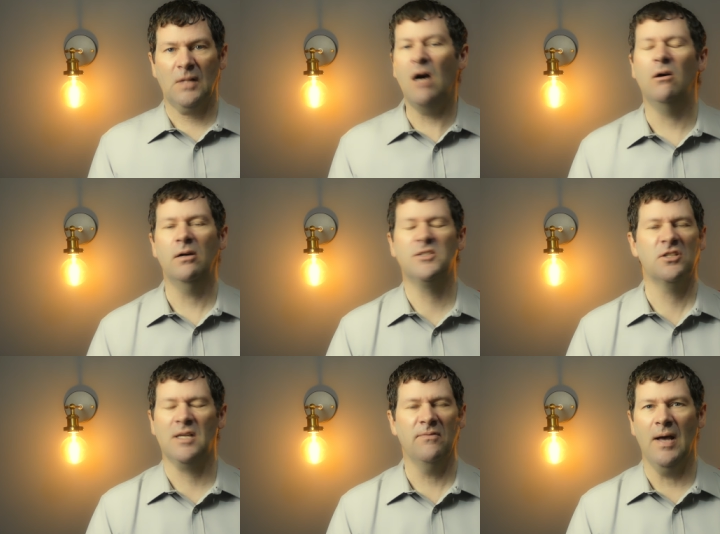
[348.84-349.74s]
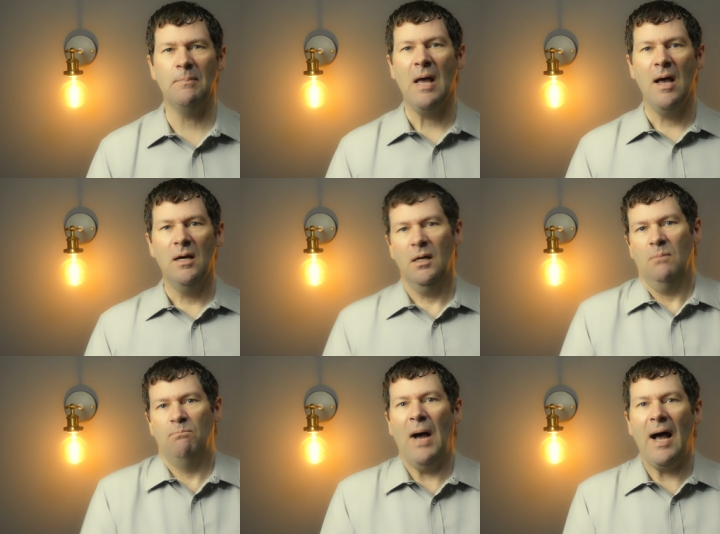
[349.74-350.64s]
Oh, I just give up.
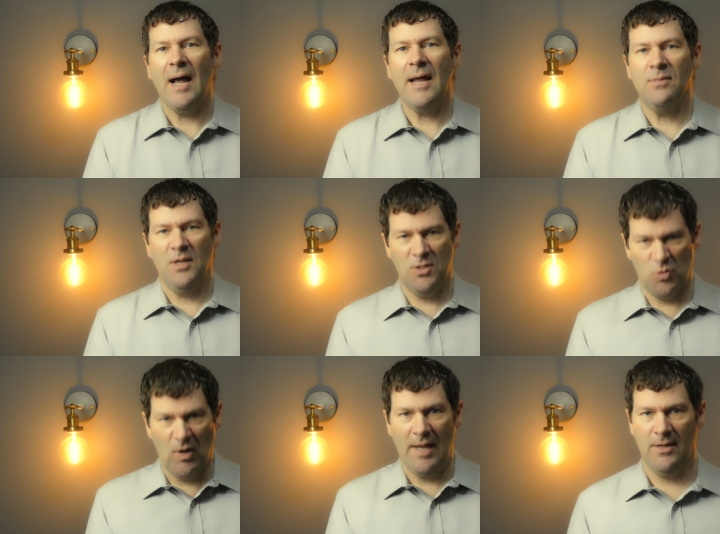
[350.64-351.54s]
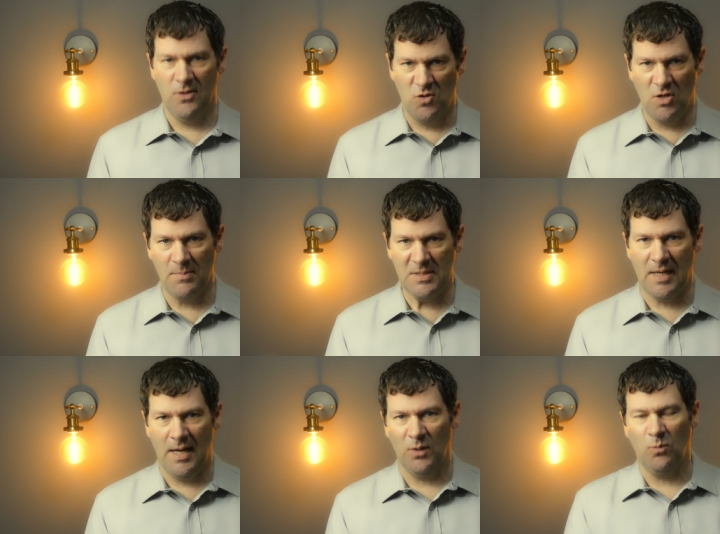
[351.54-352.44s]
Buy the Australian
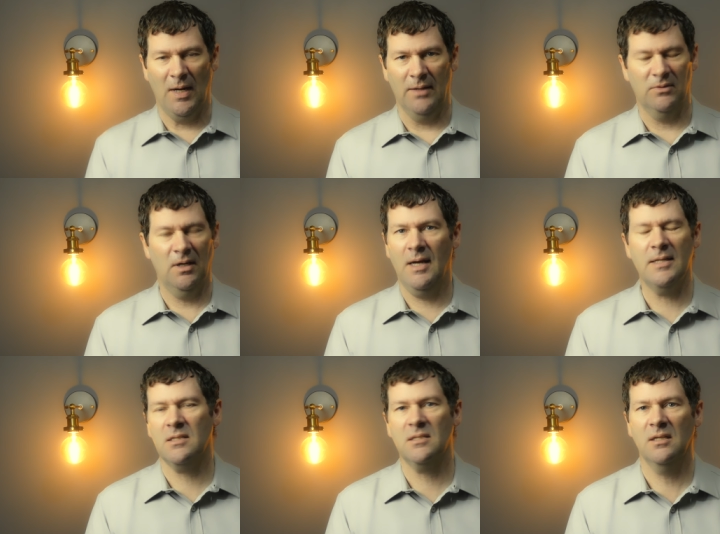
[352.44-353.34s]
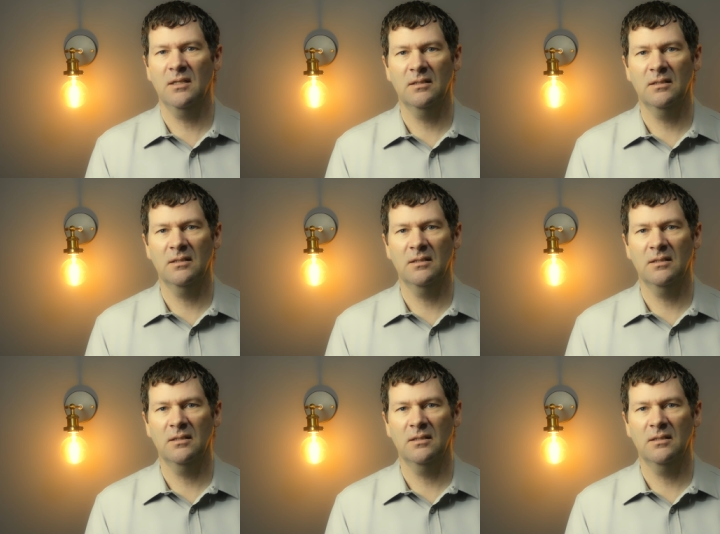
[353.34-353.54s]
domiciled one, right?